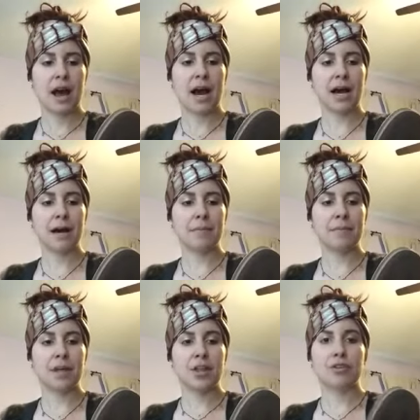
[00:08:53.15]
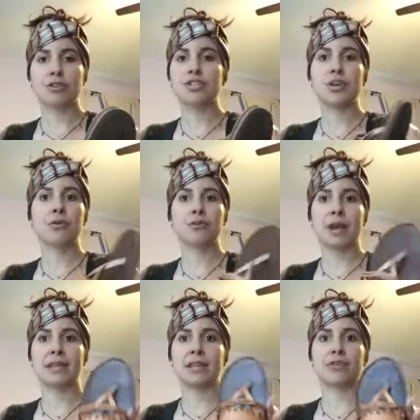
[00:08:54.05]
They're so
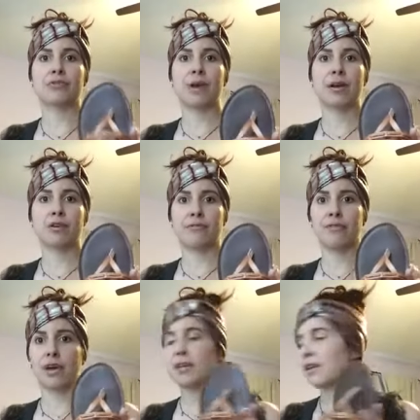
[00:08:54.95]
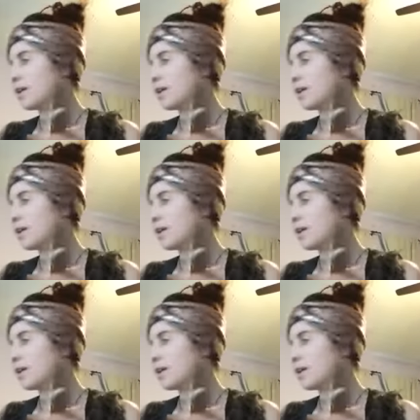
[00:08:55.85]
great. They look great on your foot.